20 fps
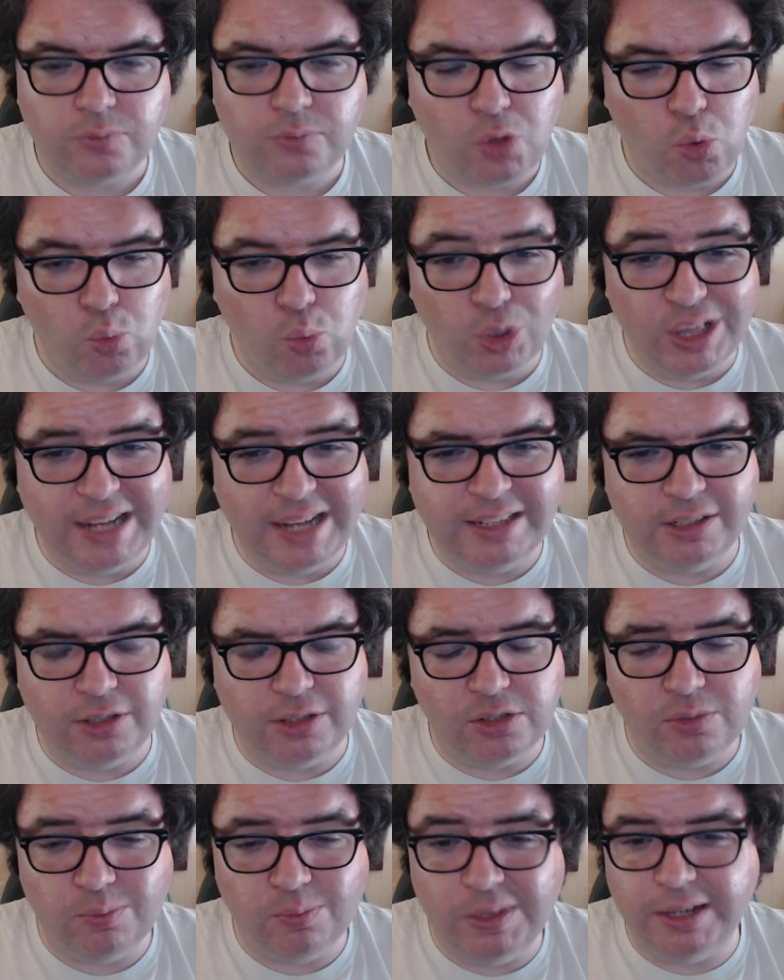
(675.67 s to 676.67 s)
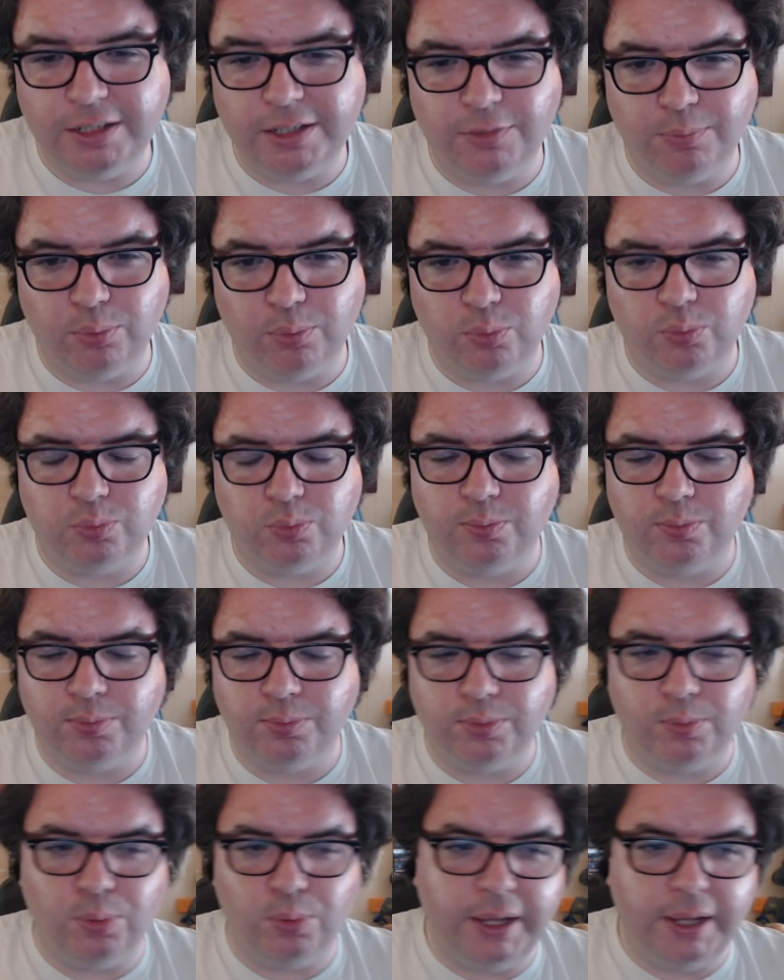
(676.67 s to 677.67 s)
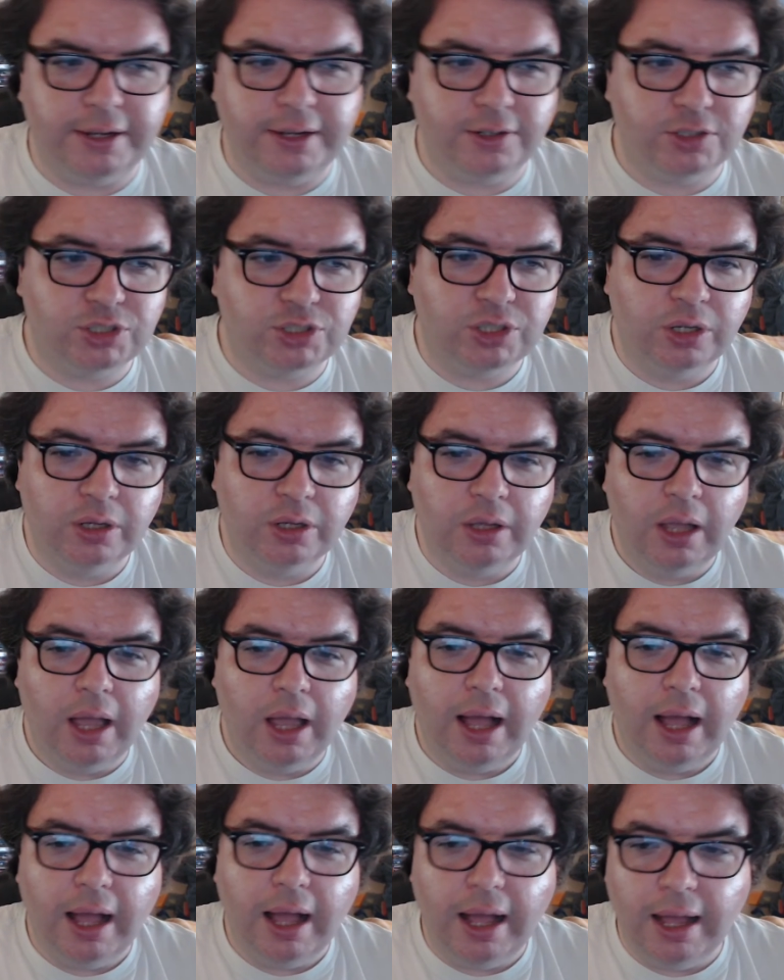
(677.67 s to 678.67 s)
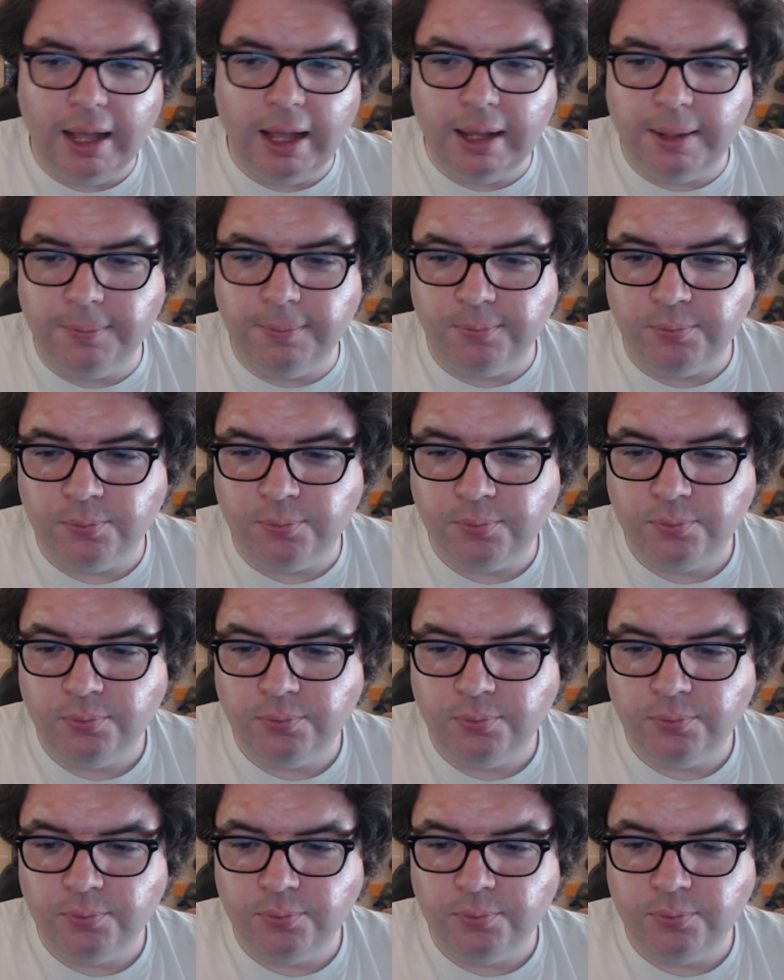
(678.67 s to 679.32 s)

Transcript: related to speaking of players, um,